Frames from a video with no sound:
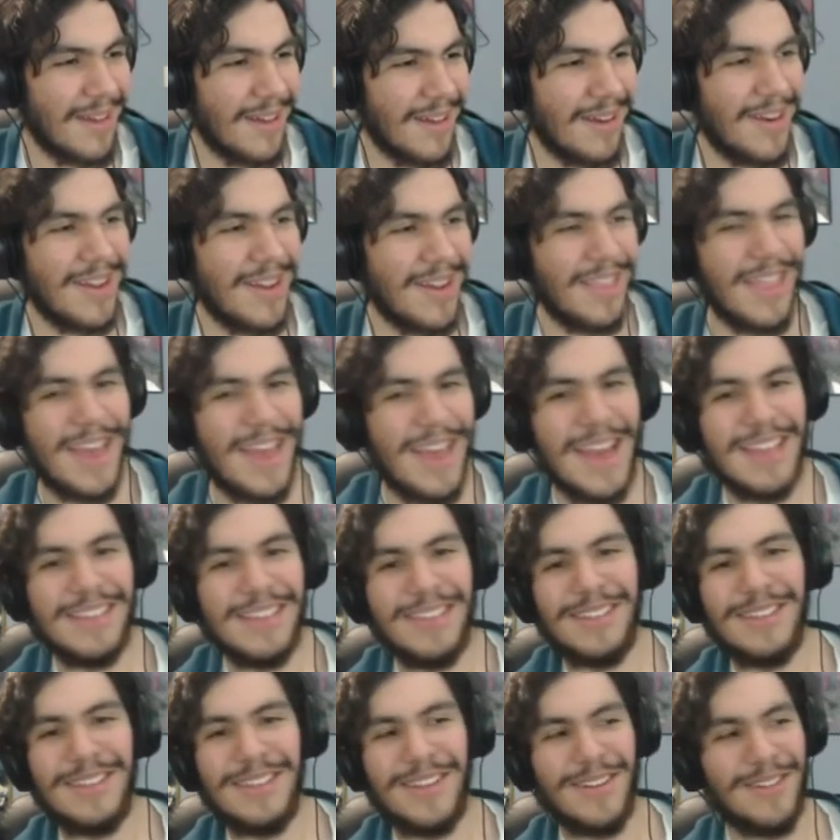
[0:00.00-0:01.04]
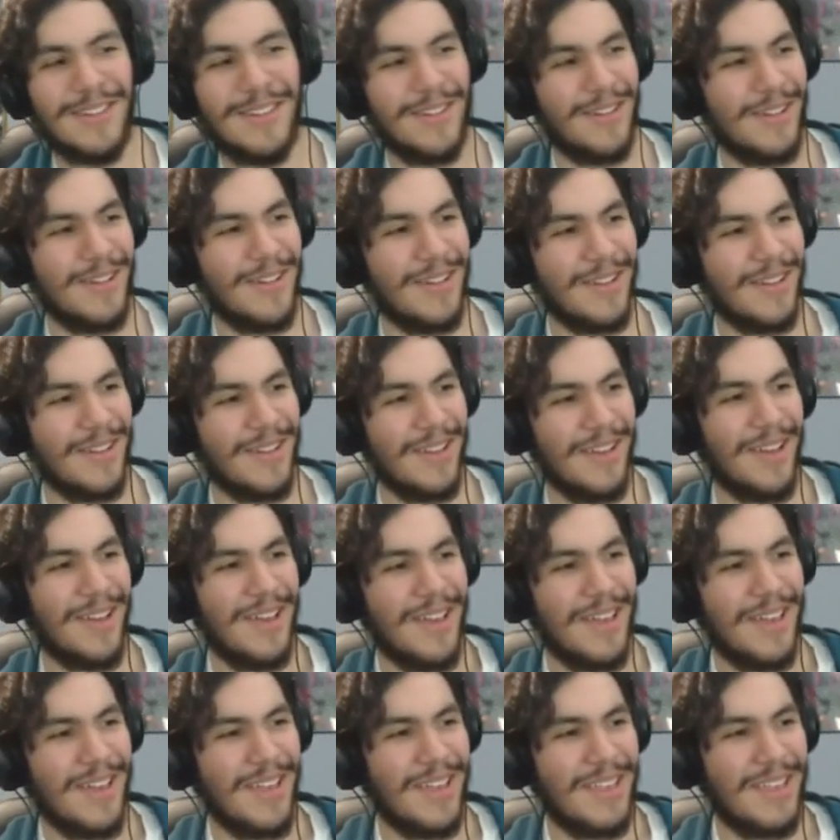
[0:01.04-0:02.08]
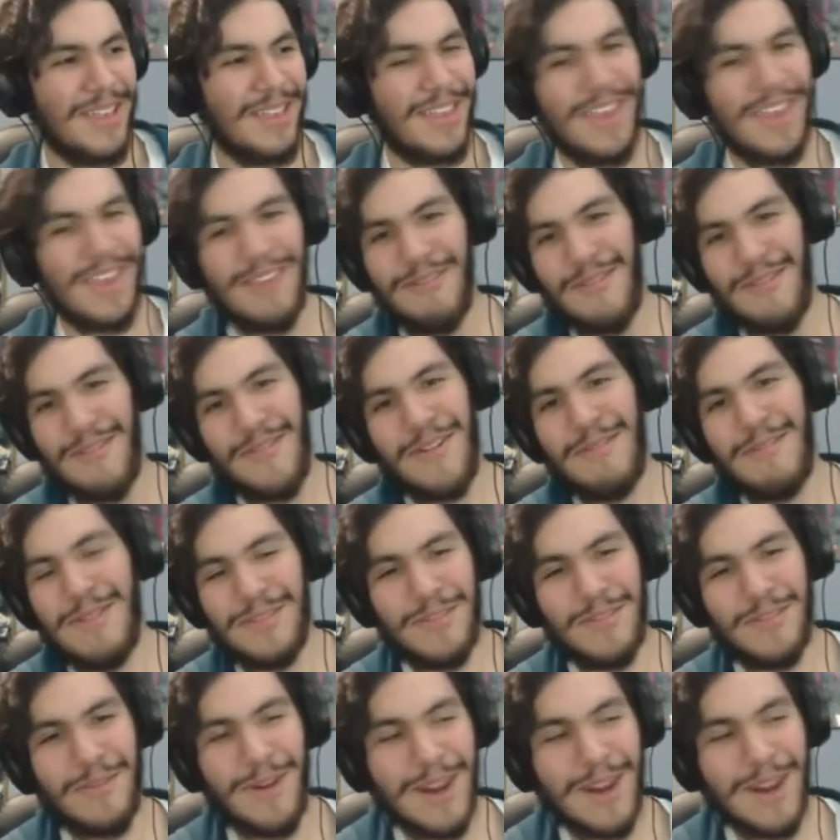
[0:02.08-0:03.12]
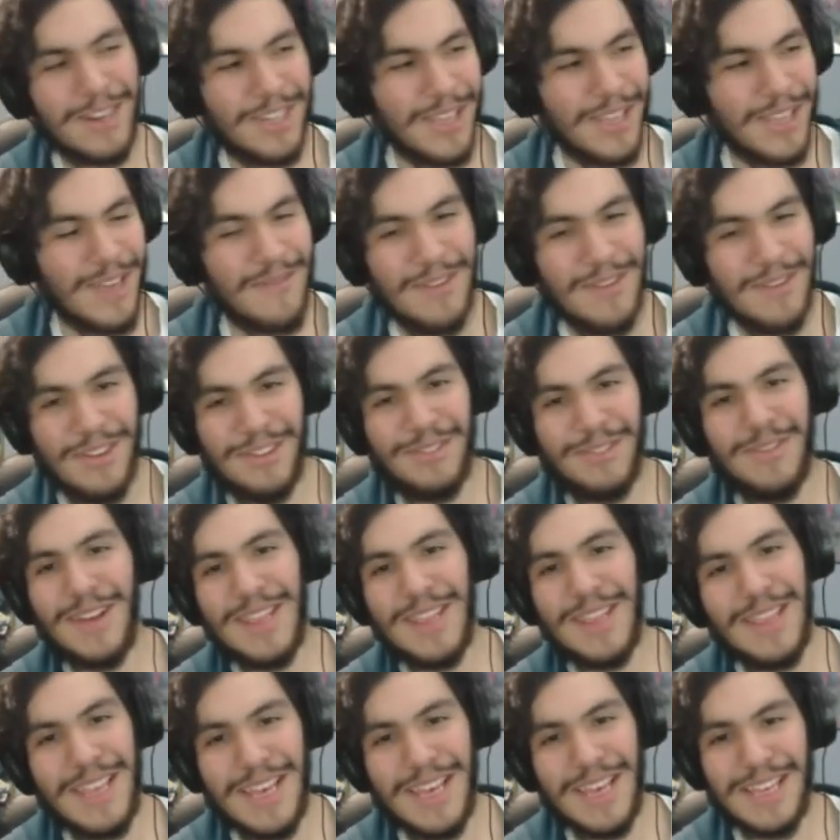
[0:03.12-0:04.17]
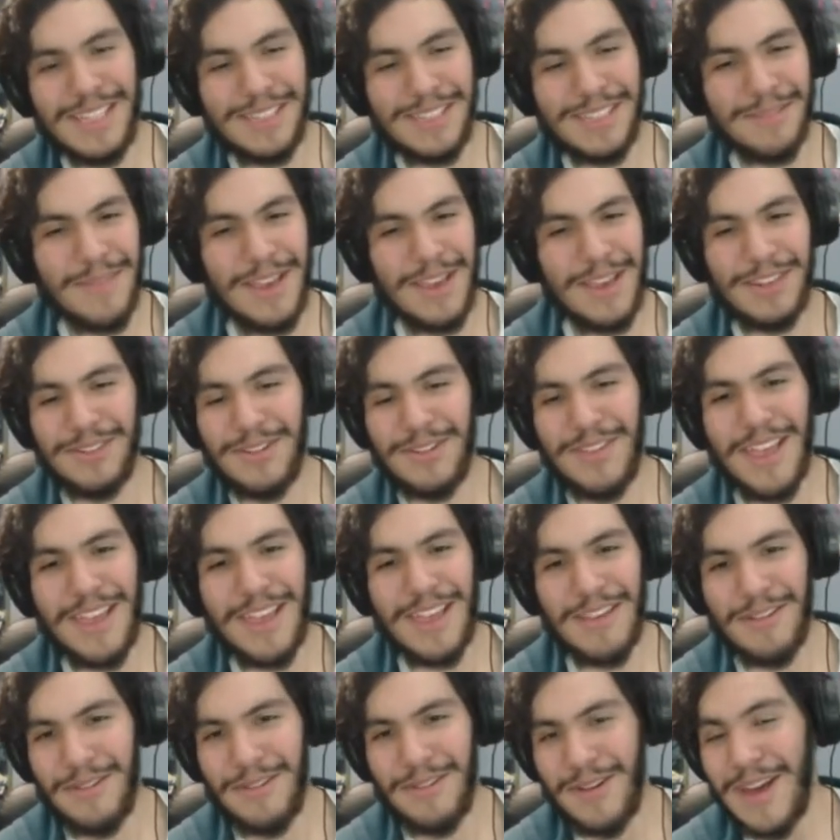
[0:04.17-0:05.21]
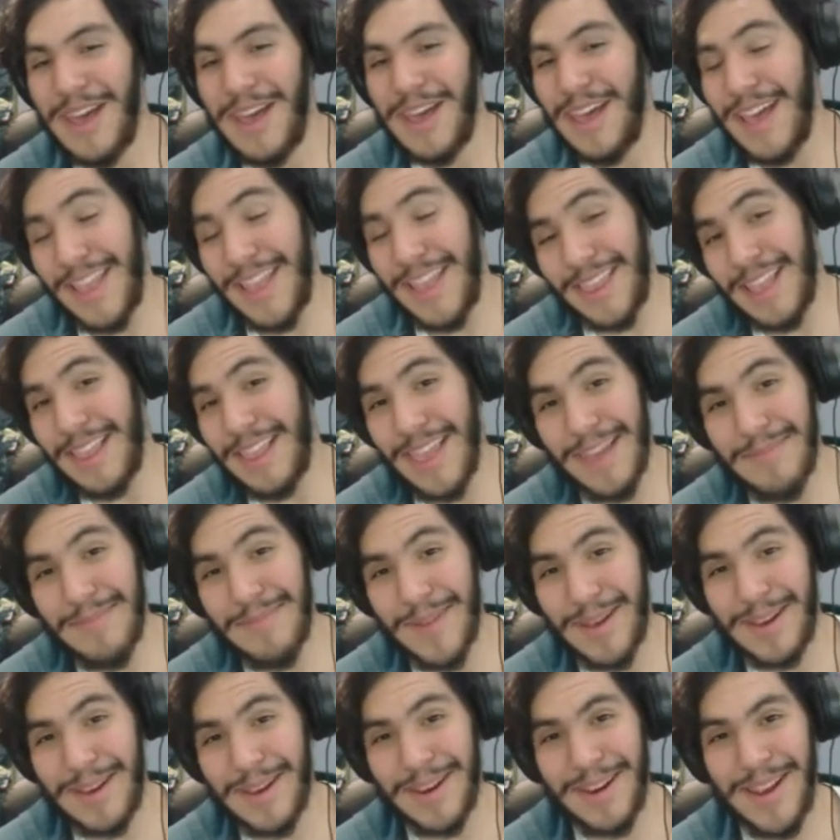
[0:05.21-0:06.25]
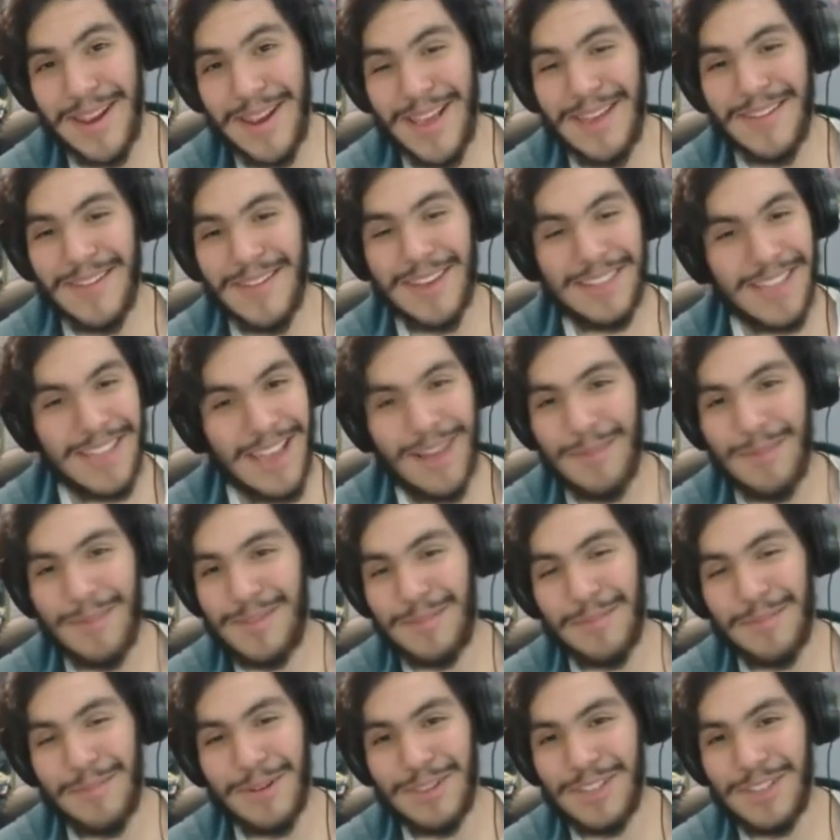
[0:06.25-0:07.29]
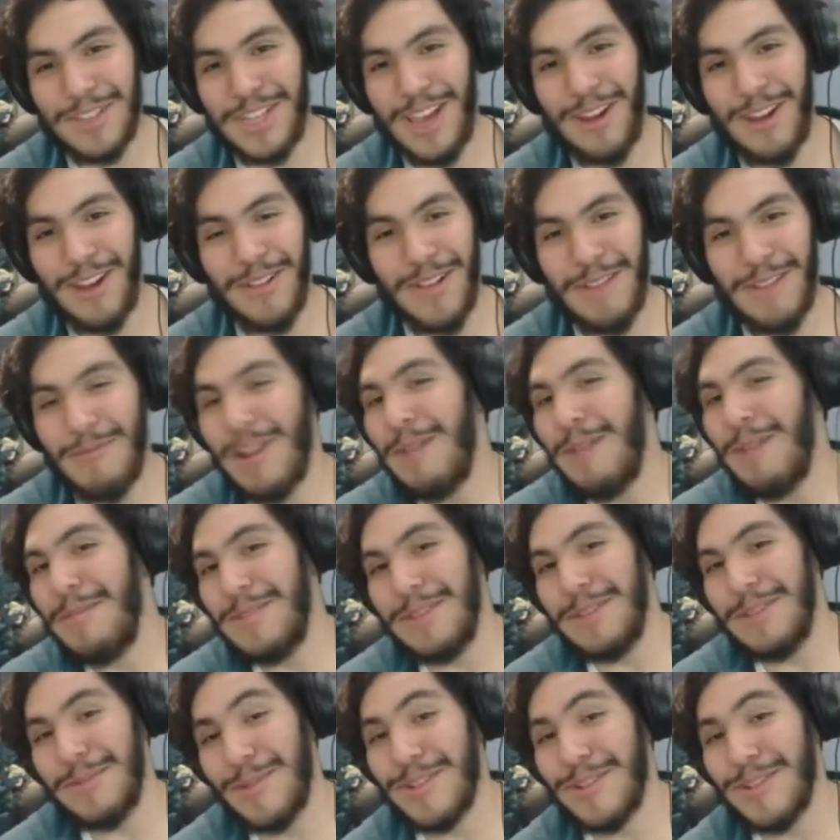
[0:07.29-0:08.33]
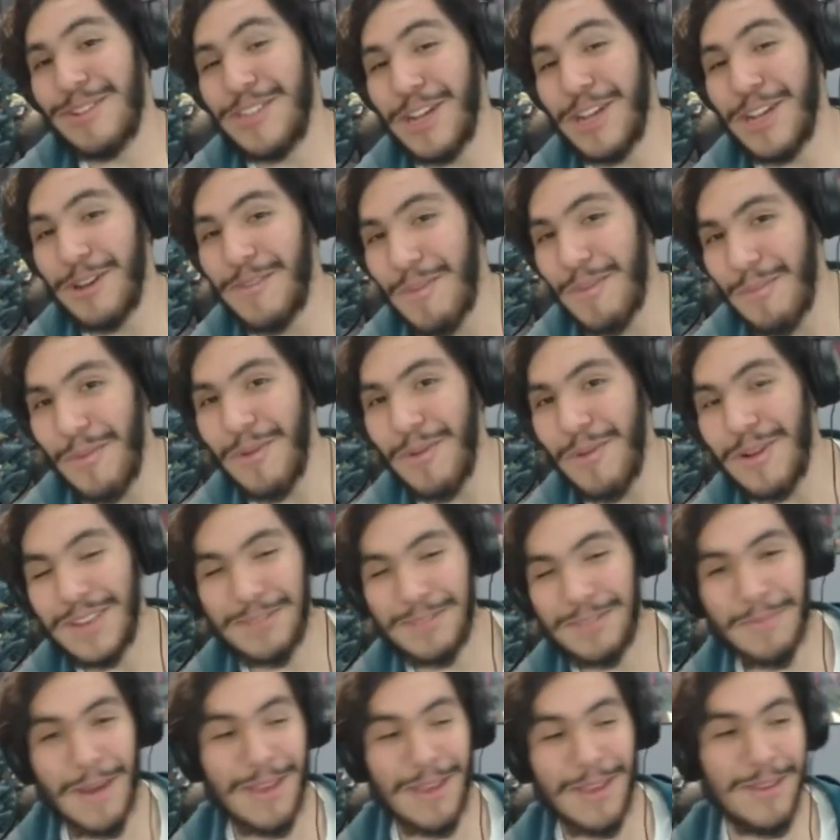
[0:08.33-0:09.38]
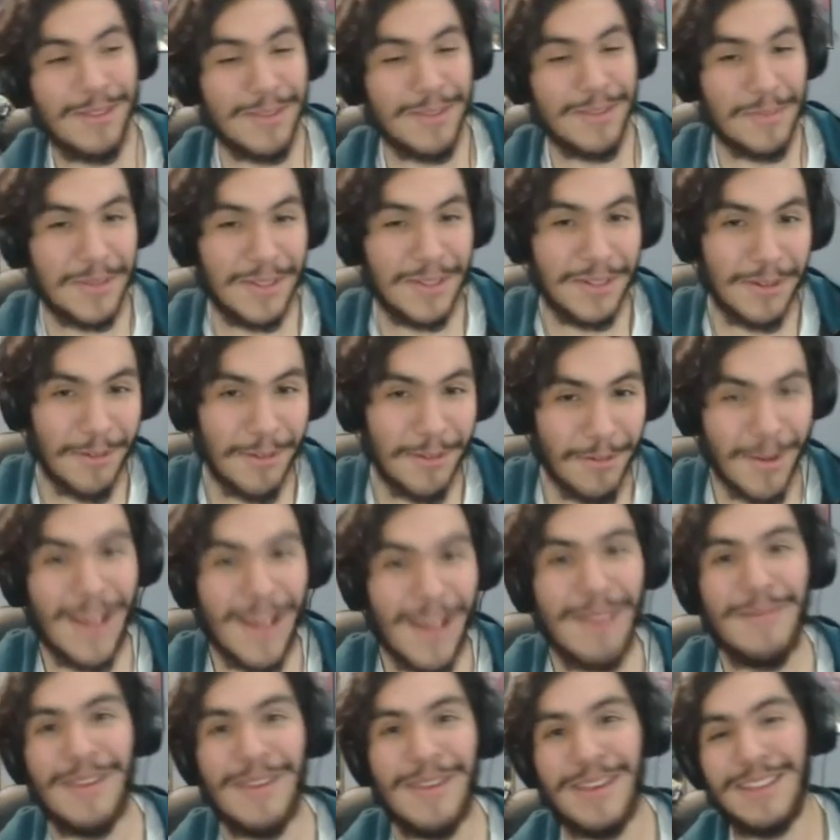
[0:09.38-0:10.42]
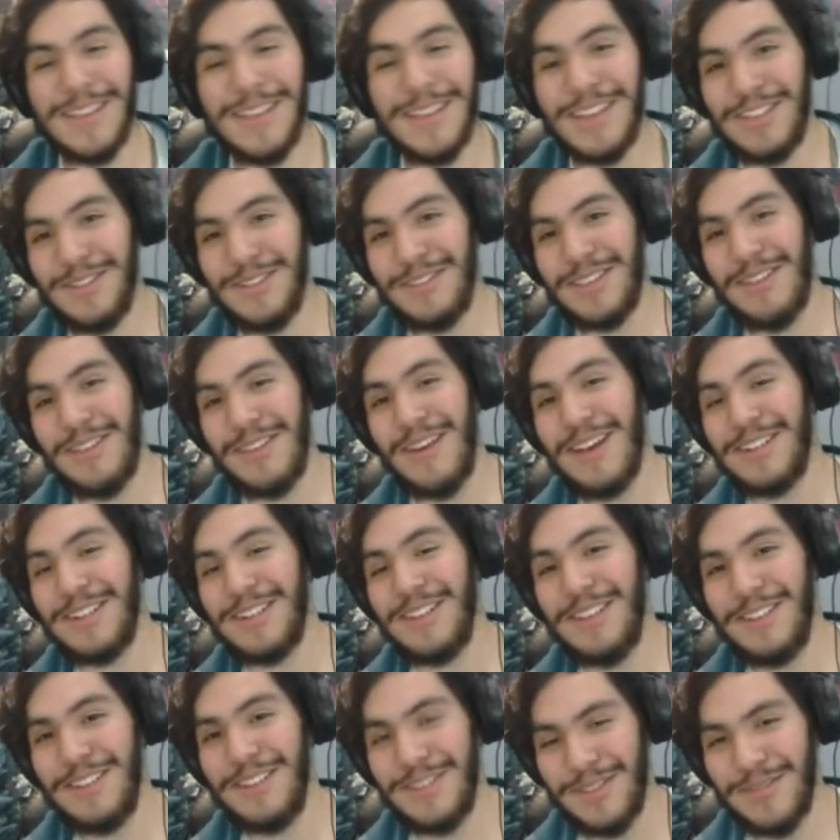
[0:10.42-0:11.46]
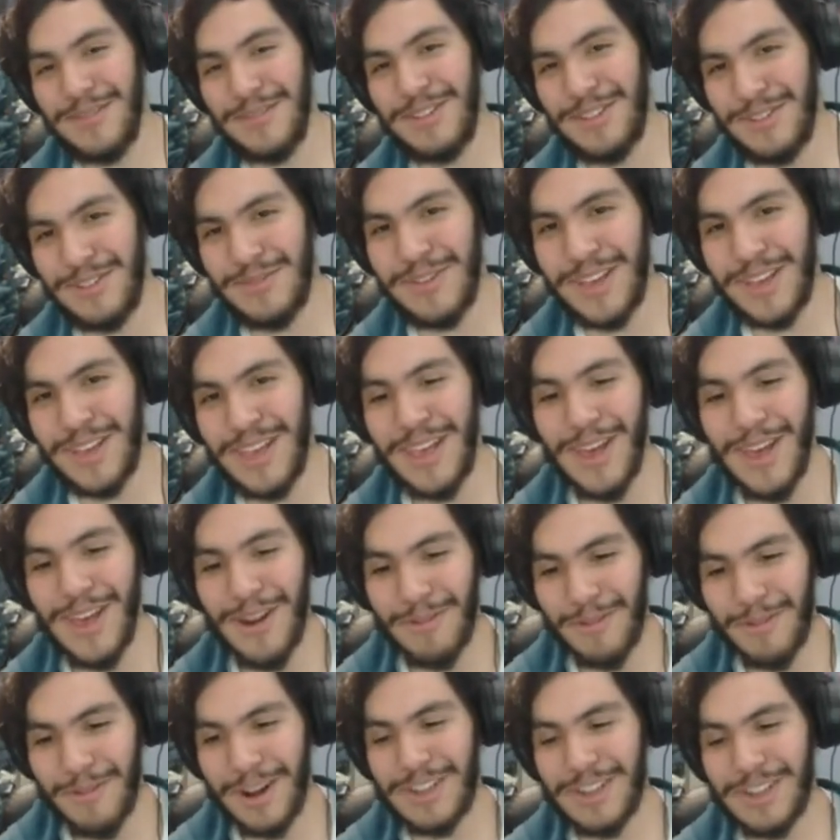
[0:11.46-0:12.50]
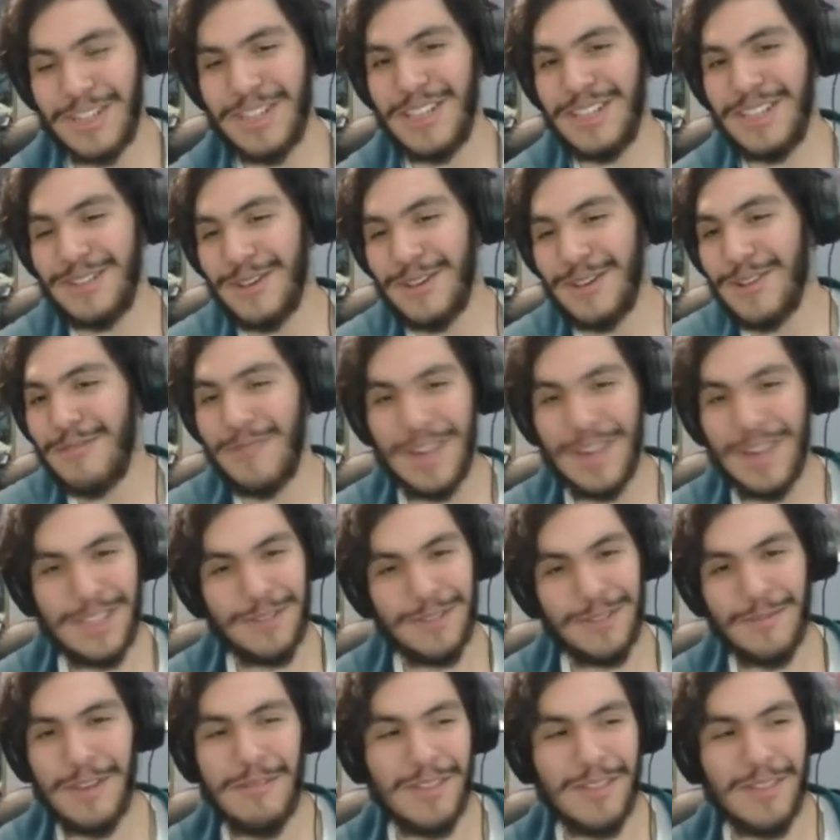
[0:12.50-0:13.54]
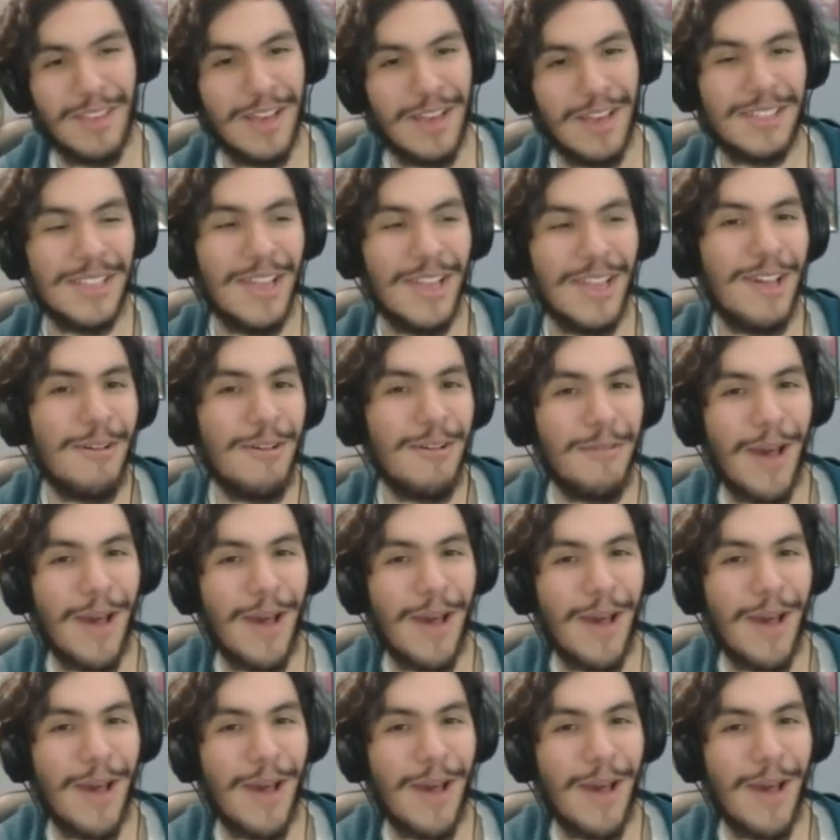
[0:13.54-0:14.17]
All right, lads. So Thank you all very much for watching. If you enjoyed this, make sure that you hit that like button because that helps support the channel. And what helps support the channel even more is by you subscribing because that shows that you actually do enjoy watching this week to week with us.